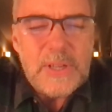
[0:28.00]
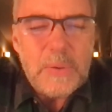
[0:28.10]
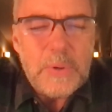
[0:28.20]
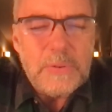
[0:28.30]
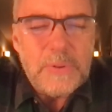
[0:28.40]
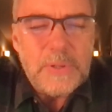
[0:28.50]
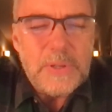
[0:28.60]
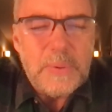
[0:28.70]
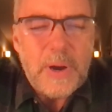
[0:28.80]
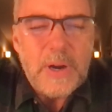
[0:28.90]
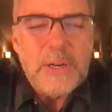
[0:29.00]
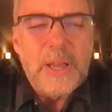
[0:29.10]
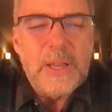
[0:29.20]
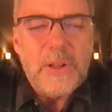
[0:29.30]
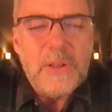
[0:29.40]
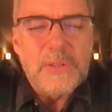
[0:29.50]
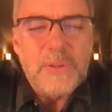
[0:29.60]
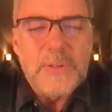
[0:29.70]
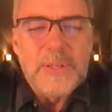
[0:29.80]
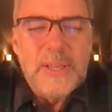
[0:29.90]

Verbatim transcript: just how wonderful you are and also